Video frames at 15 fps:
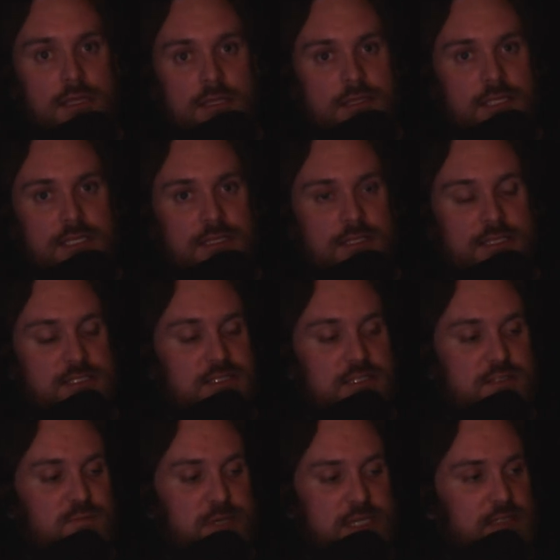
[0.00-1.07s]
That this
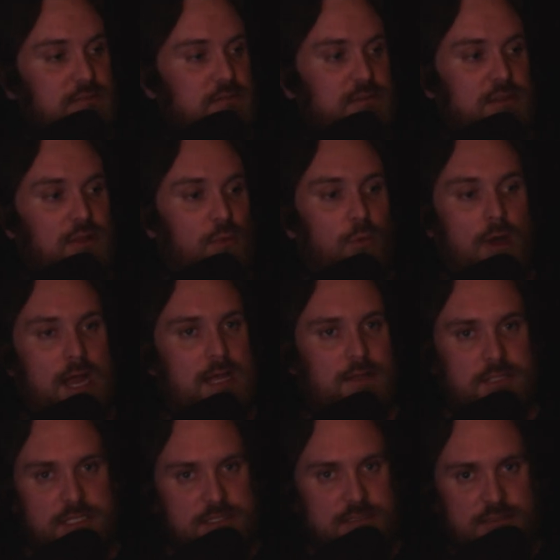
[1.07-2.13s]
has been the
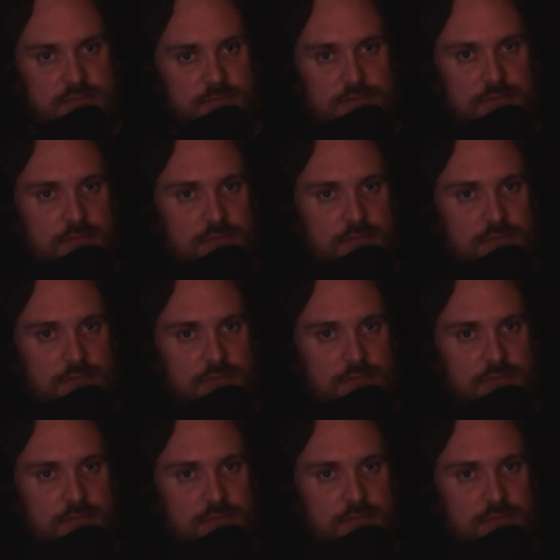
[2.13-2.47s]
wildest